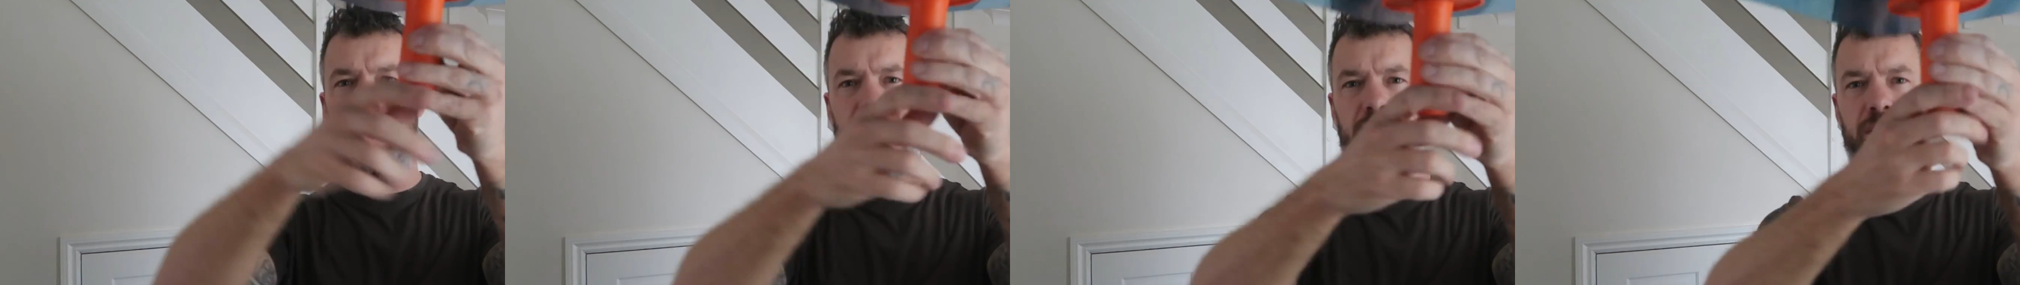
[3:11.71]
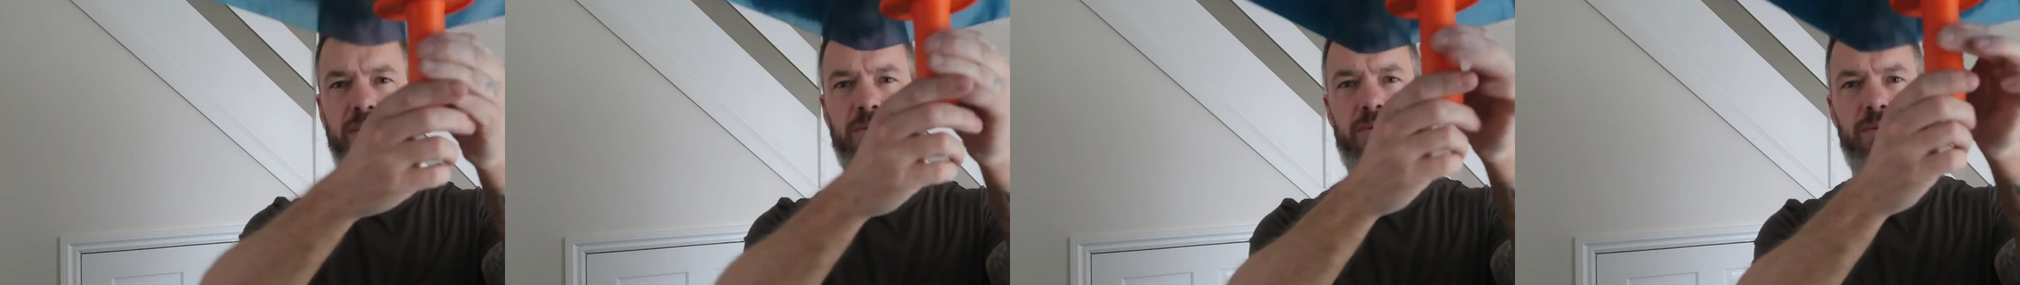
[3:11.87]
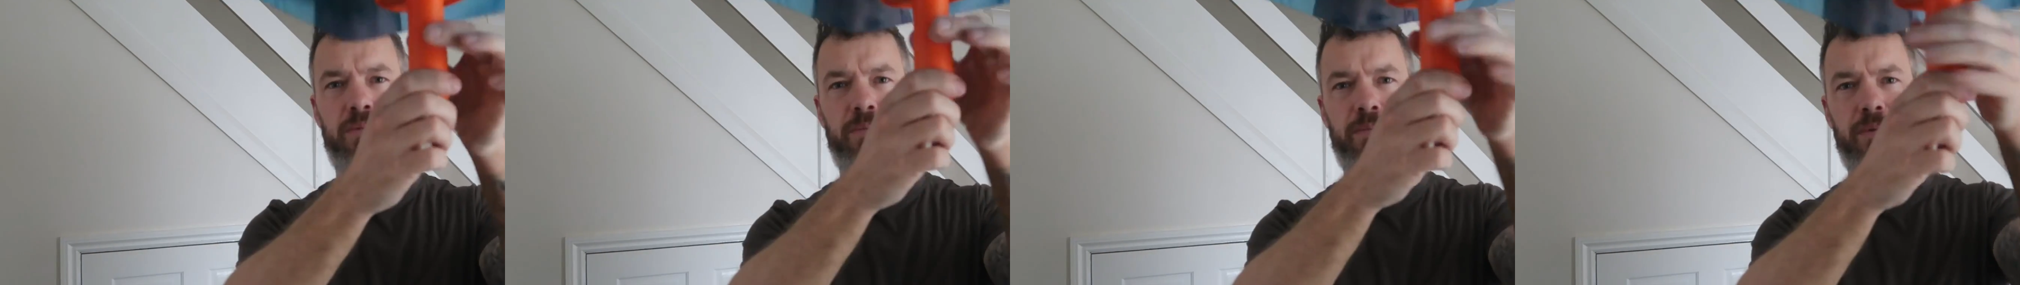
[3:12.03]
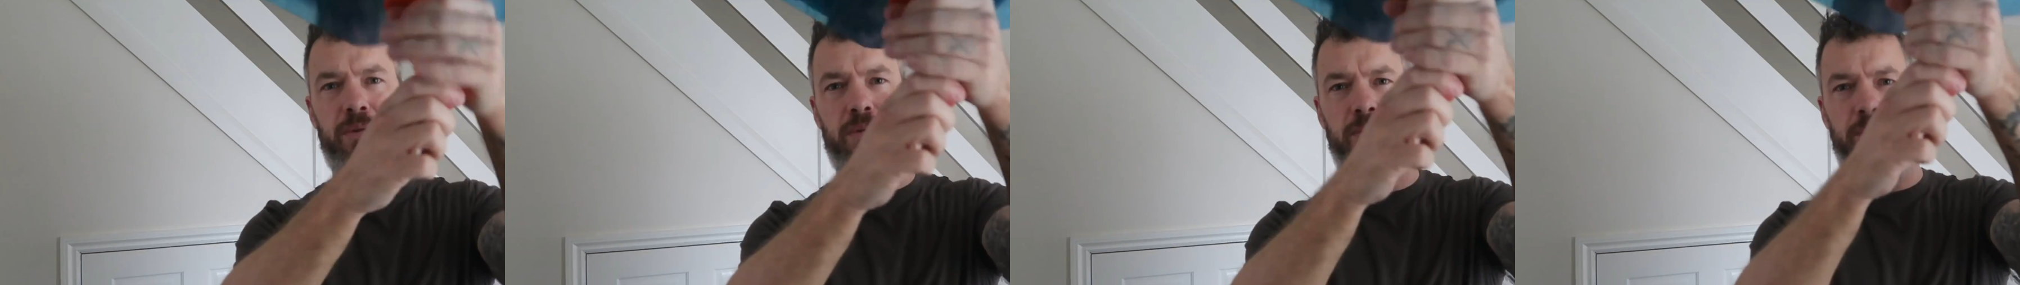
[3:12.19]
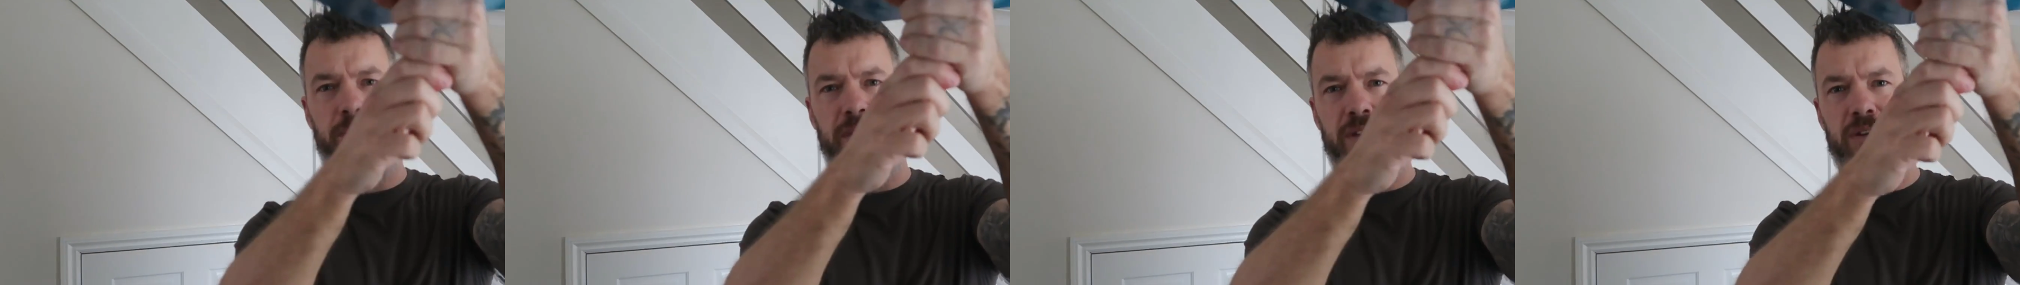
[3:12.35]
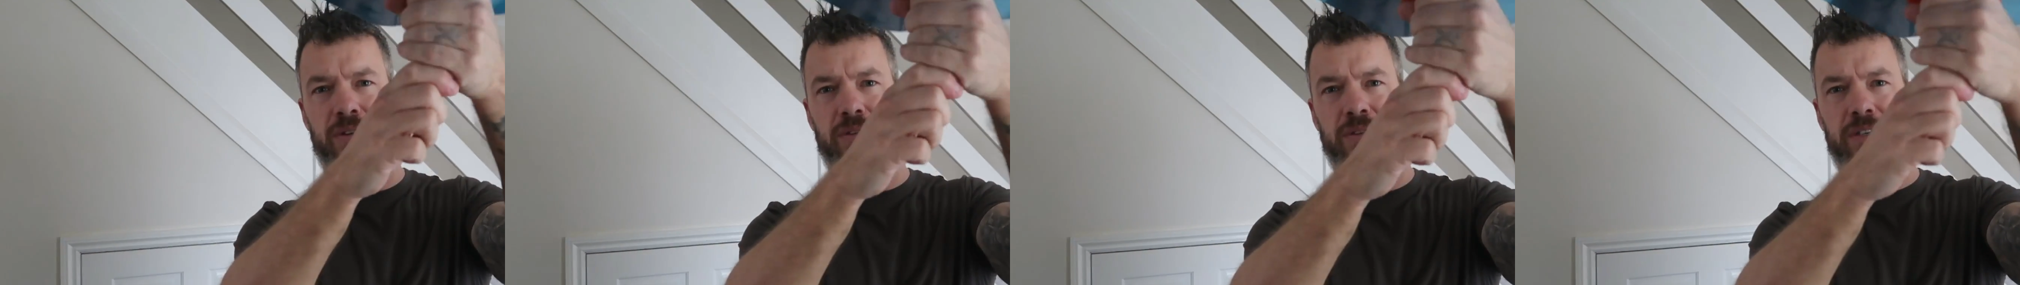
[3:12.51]
so you wouldn't want to
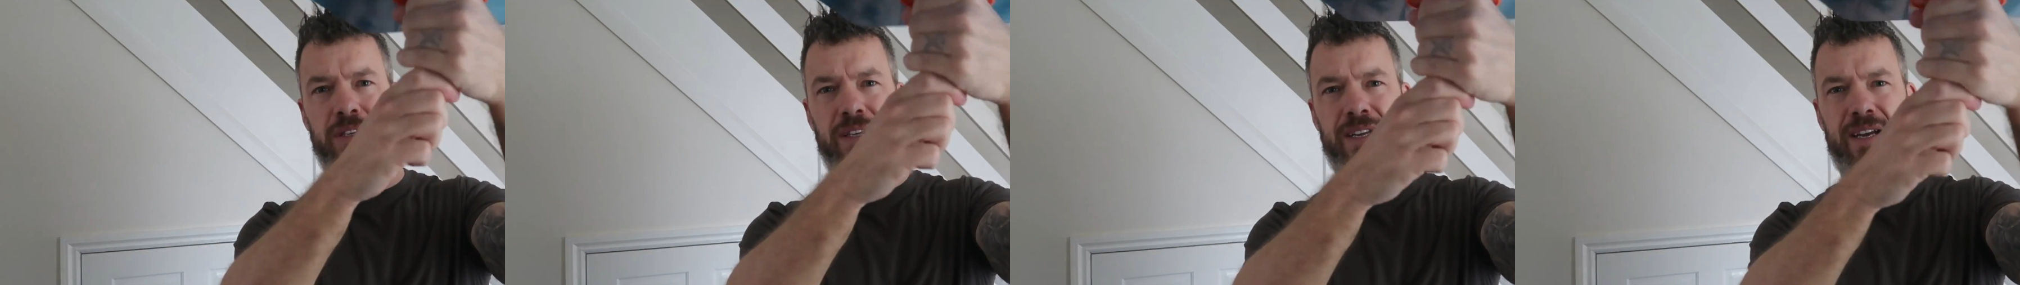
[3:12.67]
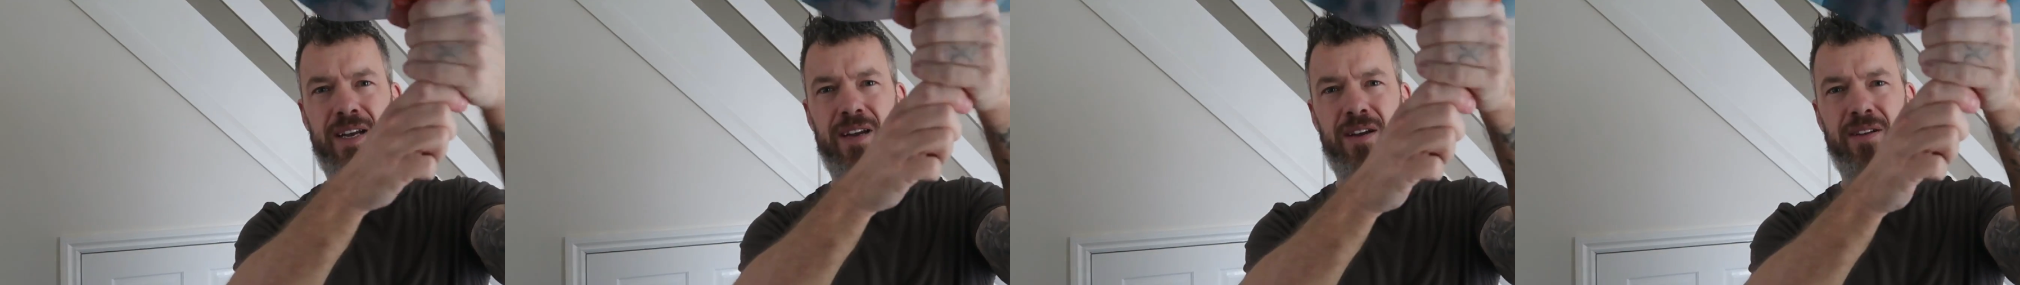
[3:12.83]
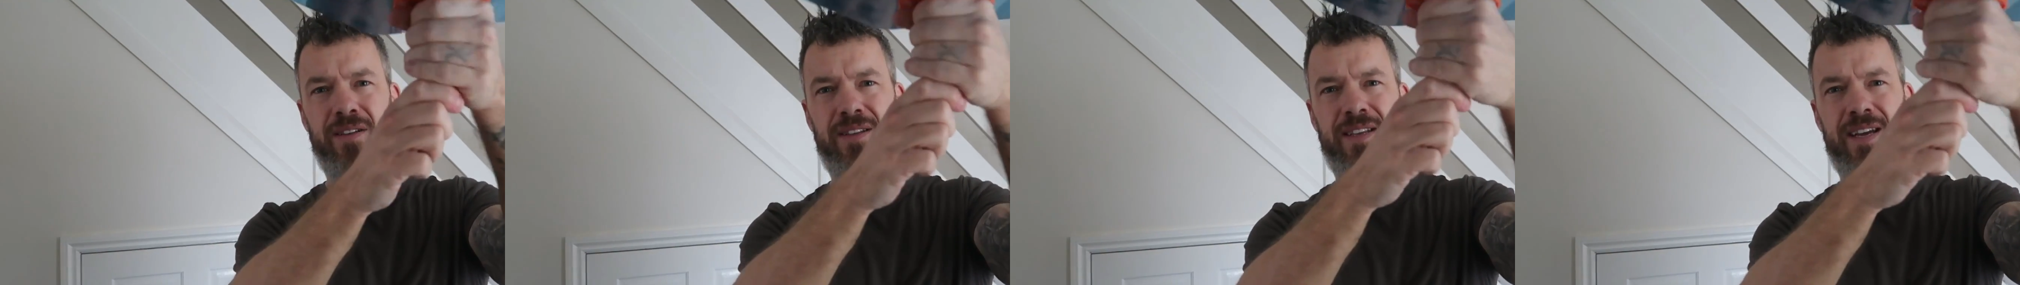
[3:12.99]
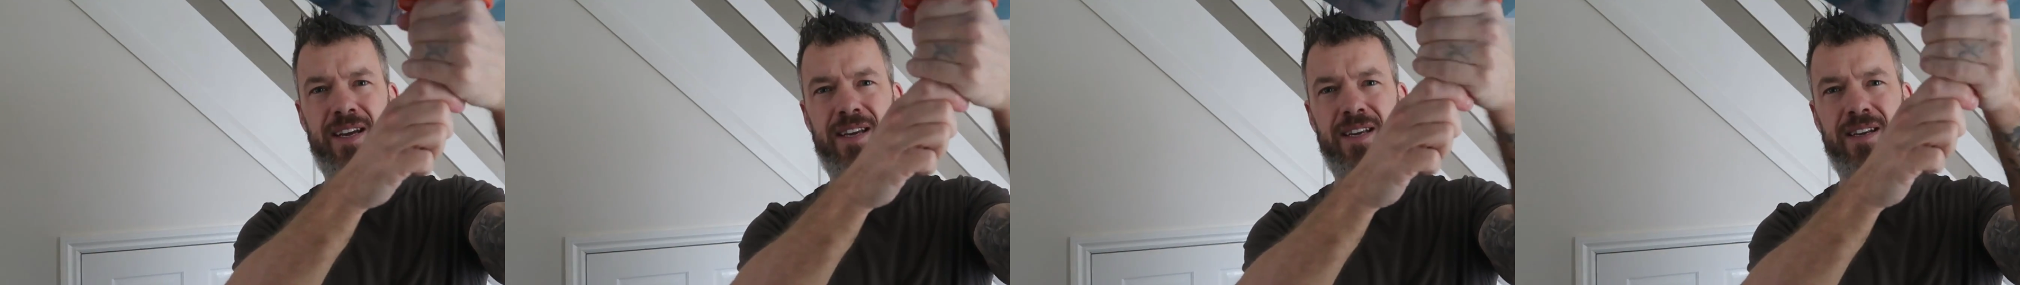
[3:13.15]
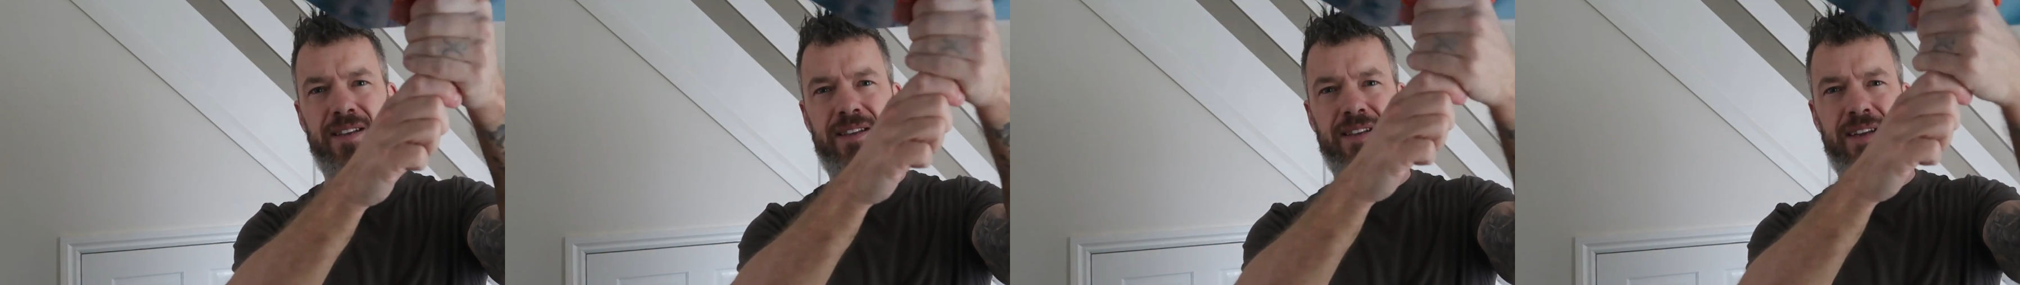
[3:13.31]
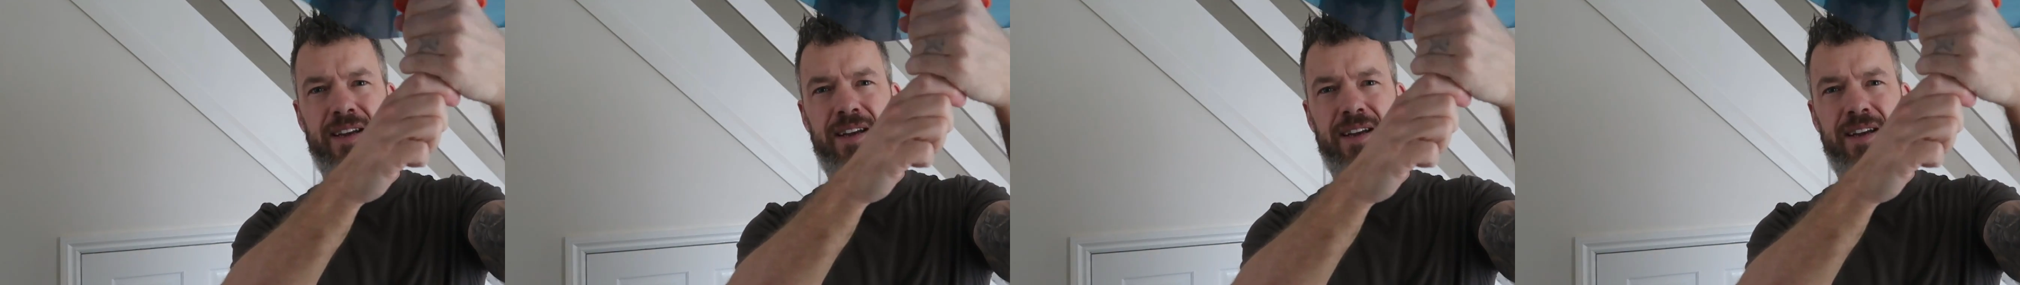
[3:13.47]
be using that day in,